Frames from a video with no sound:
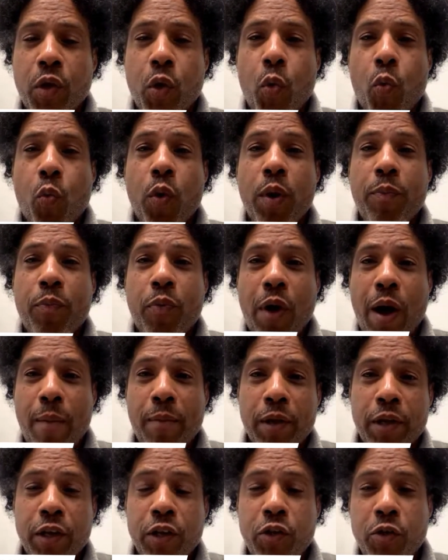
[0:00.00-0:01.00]
we
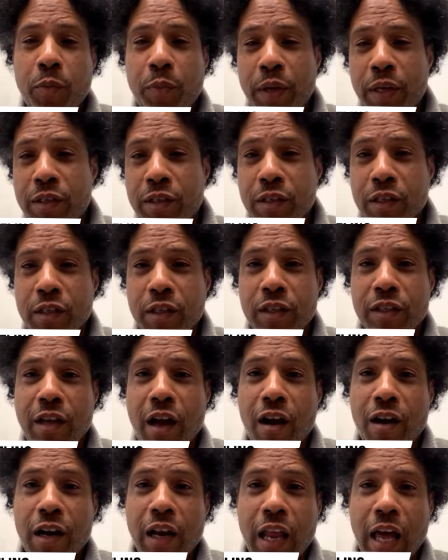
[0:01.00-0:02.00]
probably could do business because
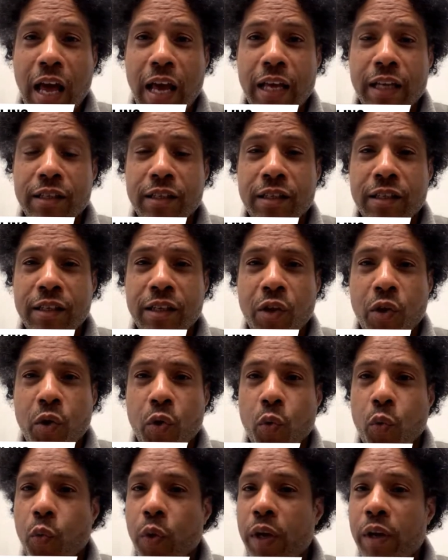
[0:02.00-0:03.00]
our clients,
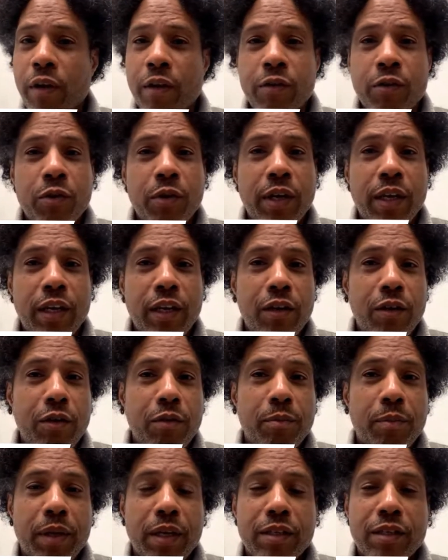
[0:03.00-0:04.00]
we don't do any
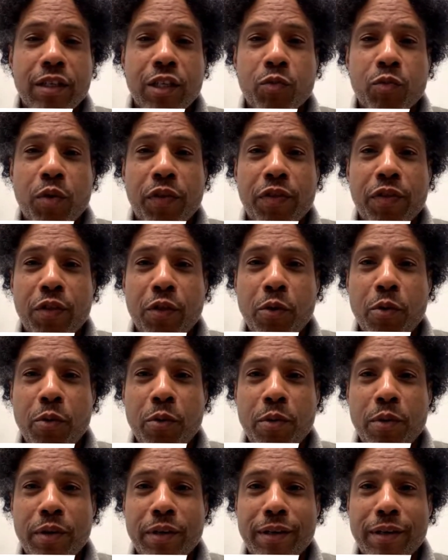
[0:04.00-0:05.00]
business with new
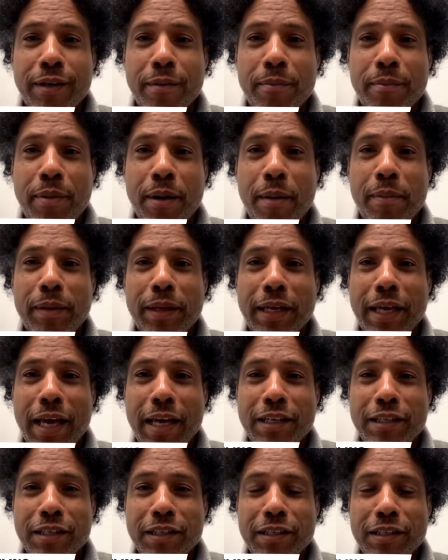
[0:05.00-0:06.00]

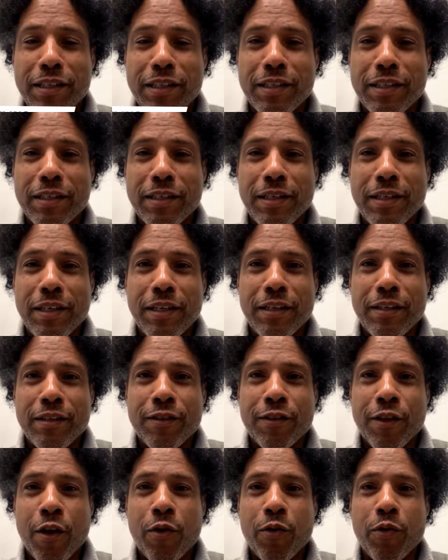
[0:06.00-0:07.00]
publications.
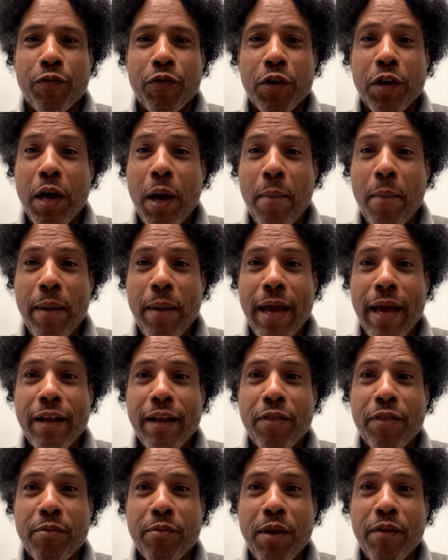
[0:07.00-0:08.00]
So if you come back
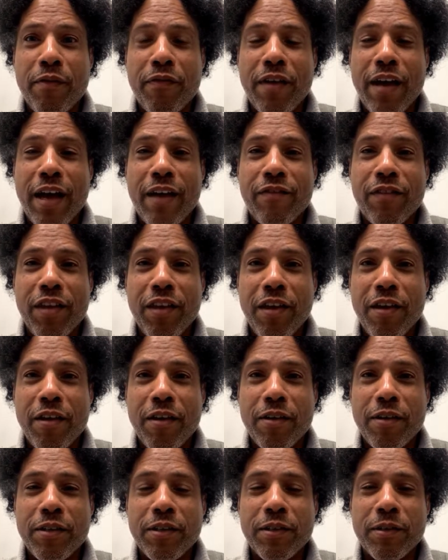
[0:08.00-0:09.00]
in 3 to 5
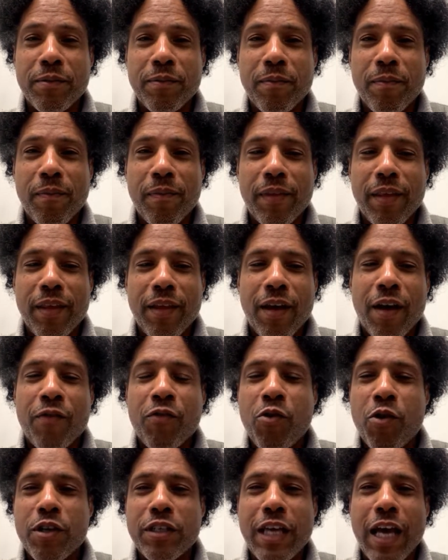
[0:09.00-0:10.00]
years, of
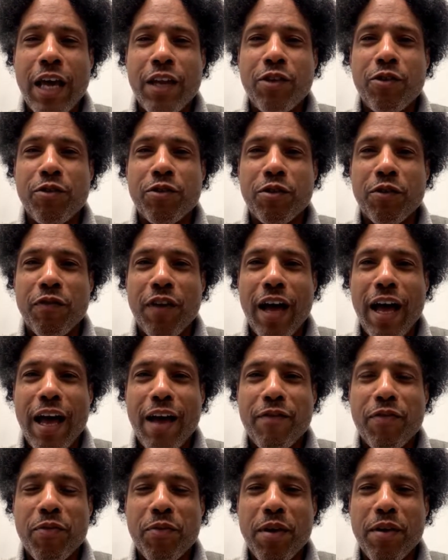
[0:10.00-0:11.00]
course, how do you
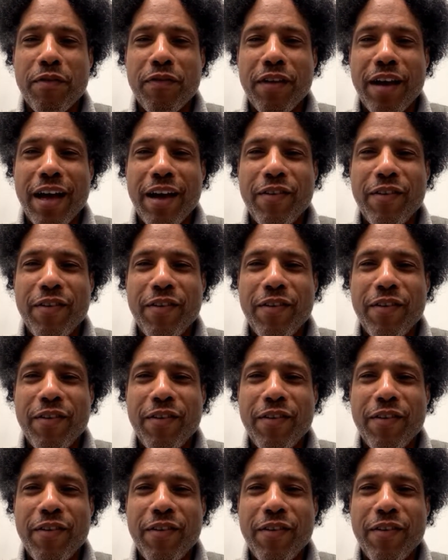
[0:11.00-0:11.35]
survive 3 to 5